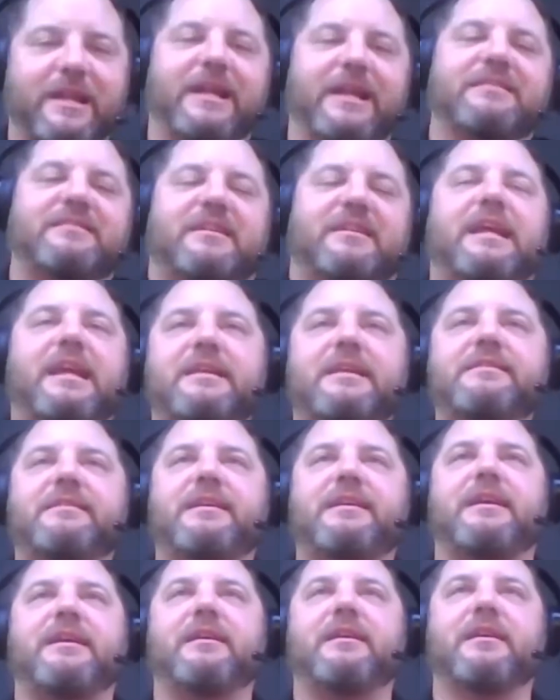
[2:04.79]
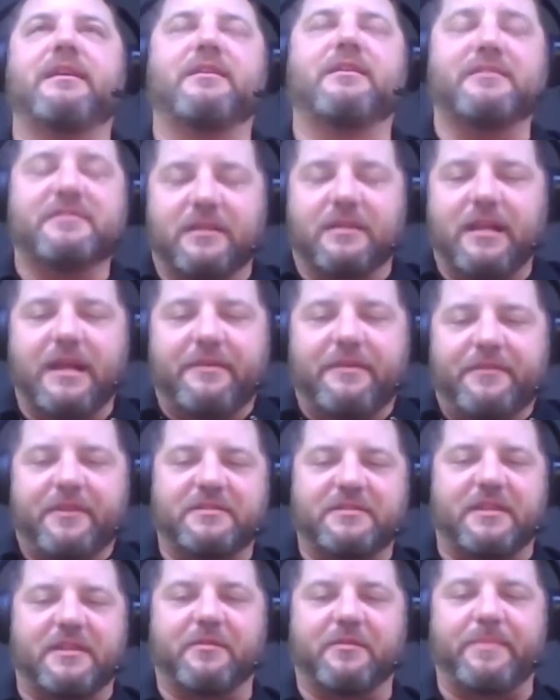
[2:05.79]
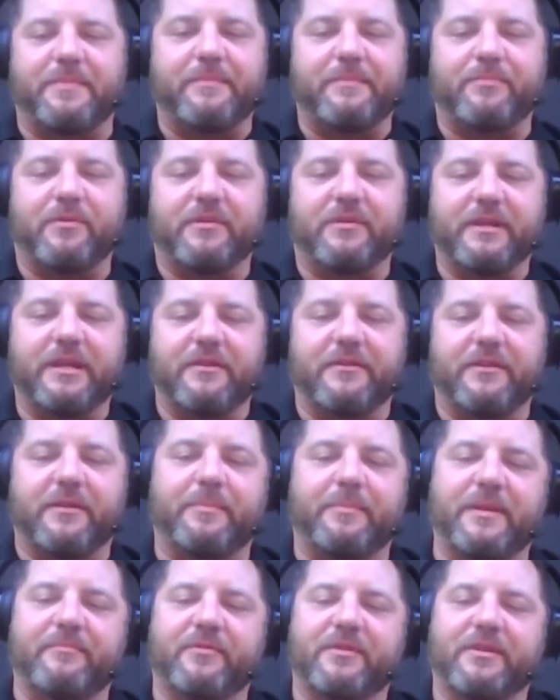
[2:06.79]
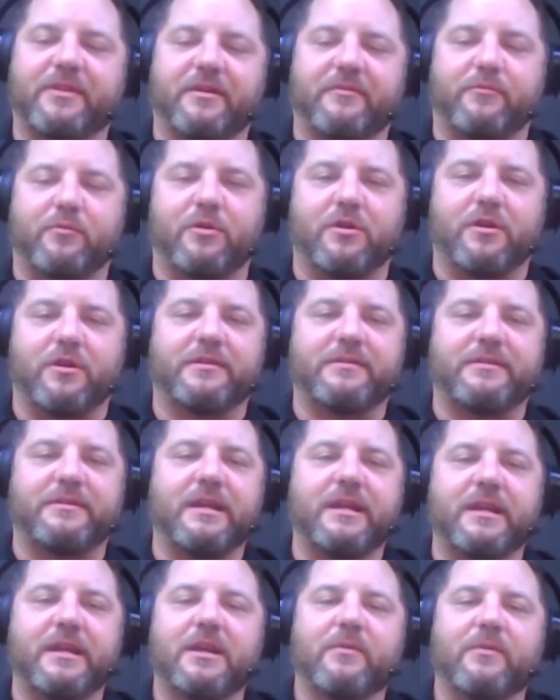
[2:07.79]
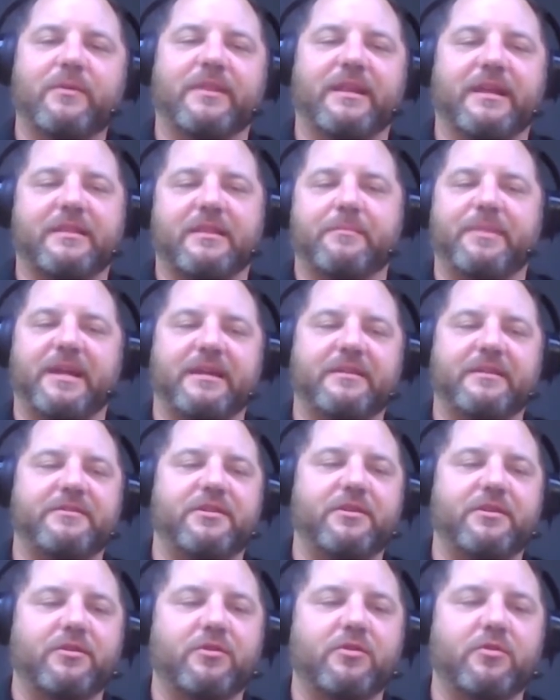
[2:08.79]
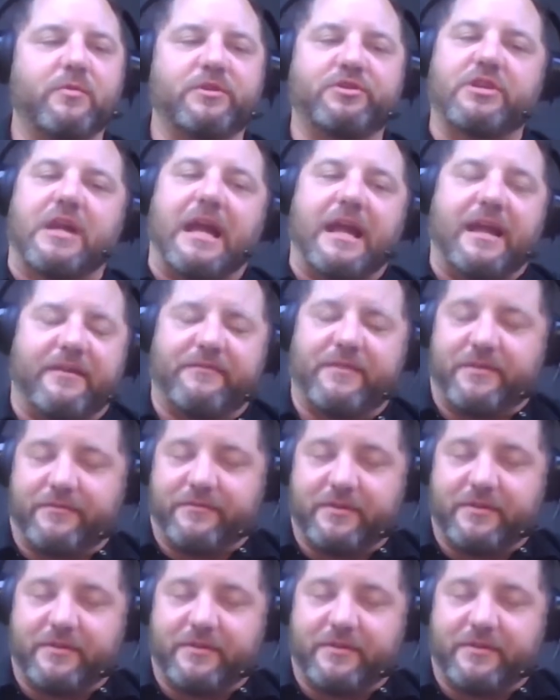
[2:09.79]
as an indie, because a lot of those other people, they're people that have worked with like the big two, which I have never